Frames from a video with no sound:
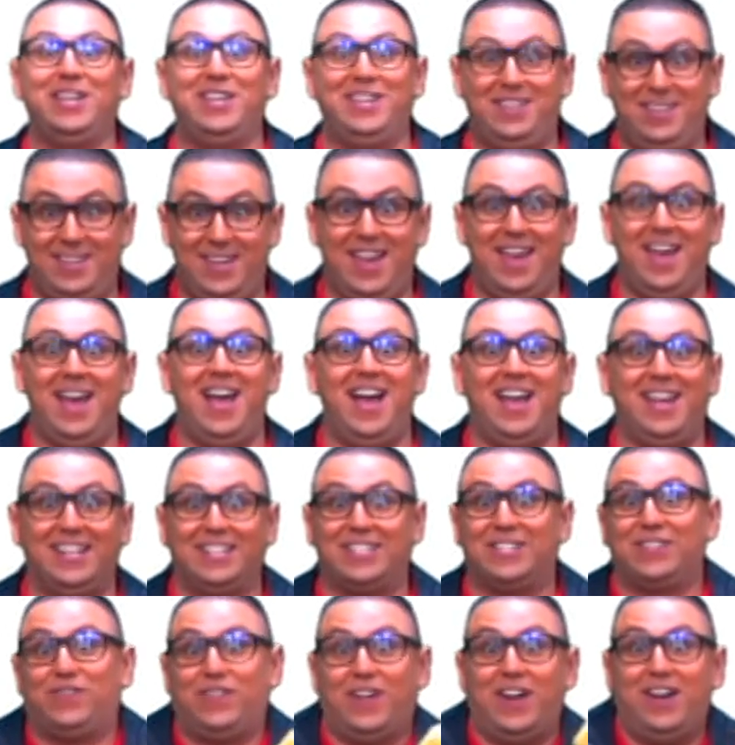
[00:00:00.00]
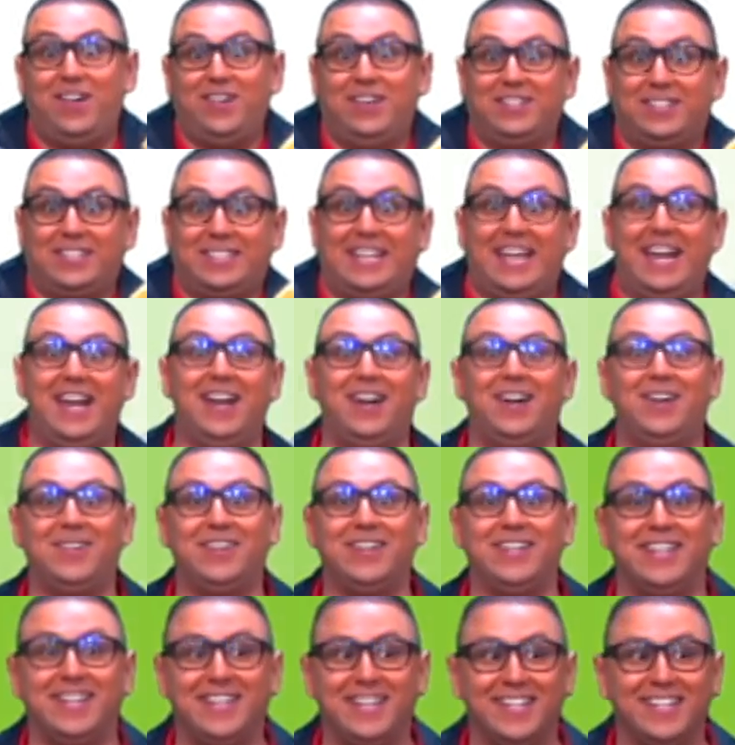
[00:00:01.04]
Yeah, it's very
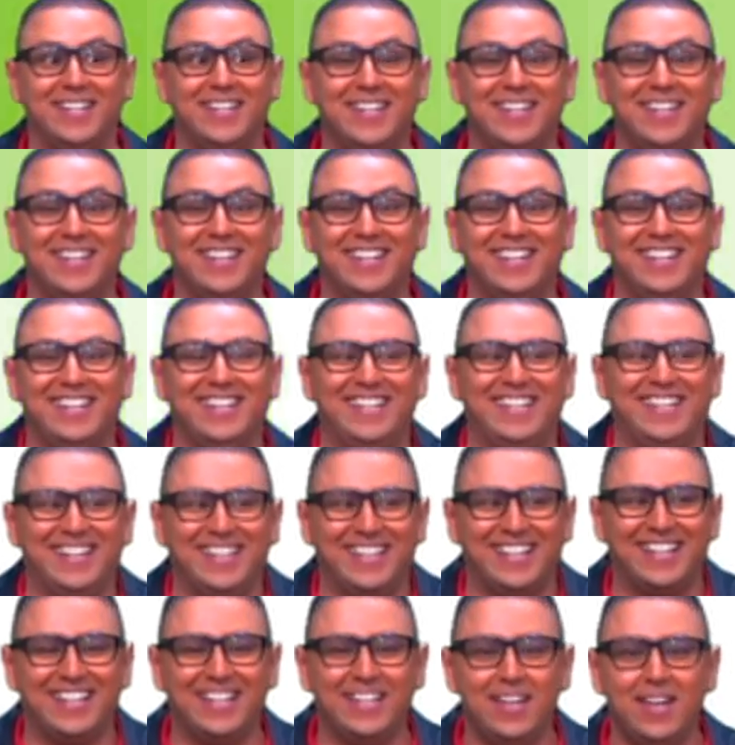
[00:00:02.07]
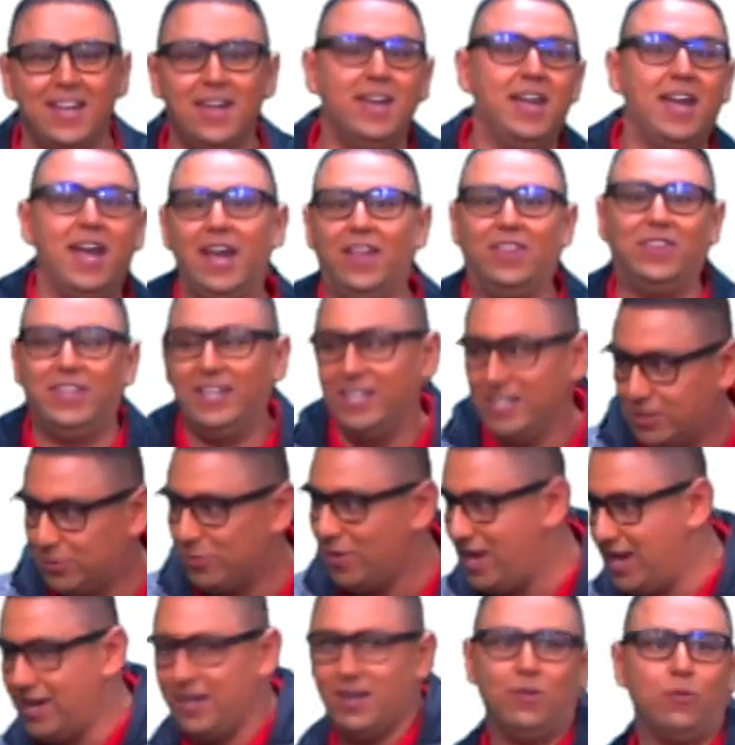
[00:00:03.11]
scary. And this
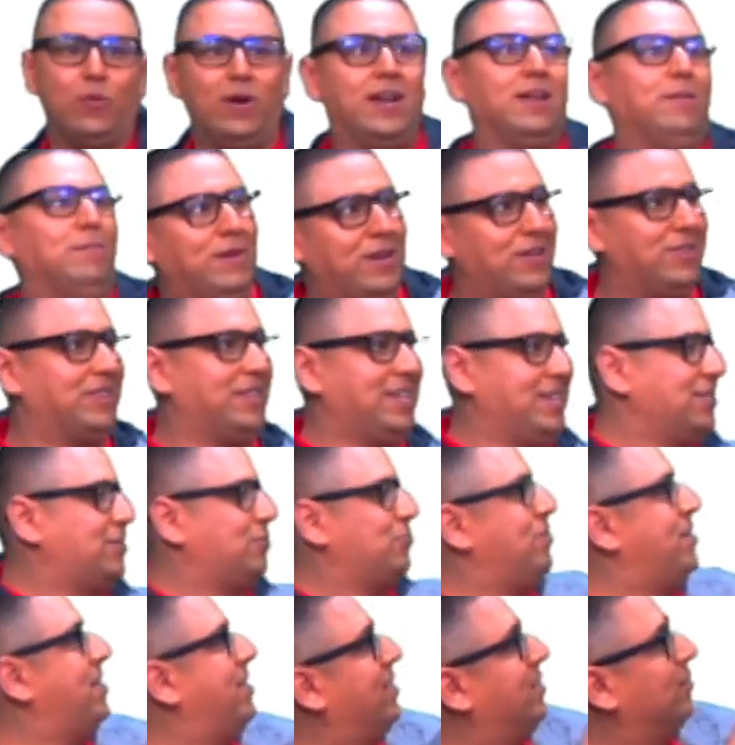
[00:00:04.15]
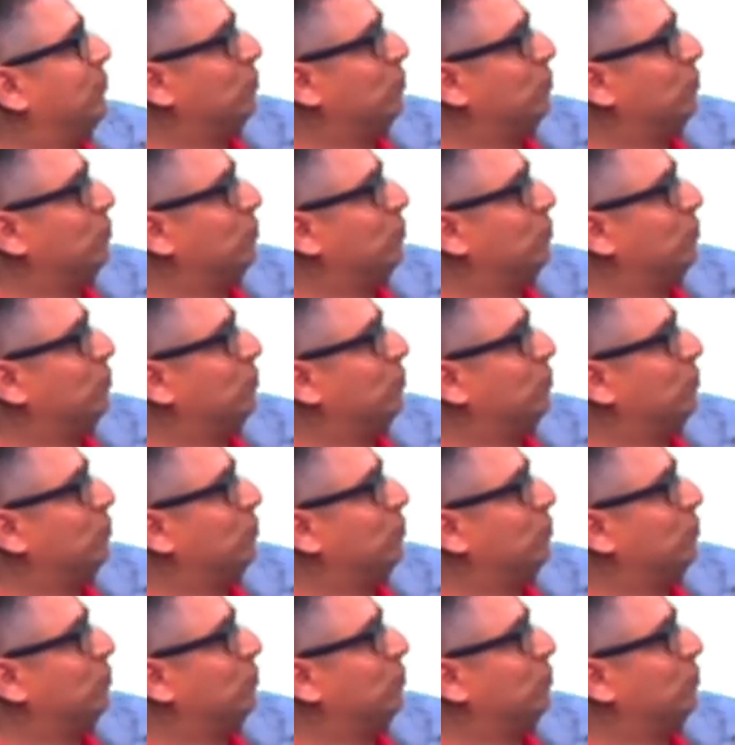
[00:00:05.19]
one? What about this one?